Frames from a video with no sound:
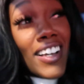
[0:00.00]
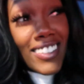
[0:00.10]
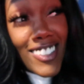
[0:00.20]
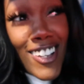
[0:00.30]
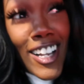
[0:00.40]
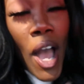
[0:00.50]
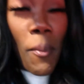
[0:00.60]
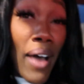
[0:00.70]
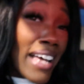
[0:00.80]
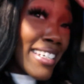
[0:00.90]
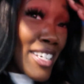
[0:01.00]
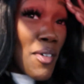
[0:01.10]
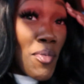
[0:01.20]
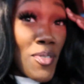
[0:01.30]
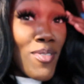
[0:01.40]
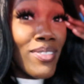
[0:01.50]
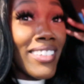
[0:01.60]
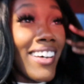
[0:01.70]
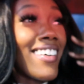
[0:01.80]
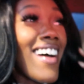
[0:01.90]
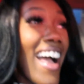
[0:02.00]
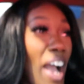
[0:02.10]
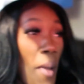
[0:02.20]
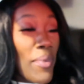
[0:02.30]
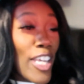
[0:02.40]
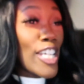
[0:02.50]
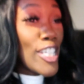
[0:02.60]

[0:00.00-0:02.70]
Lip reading: So I got my double, y'all. I got me a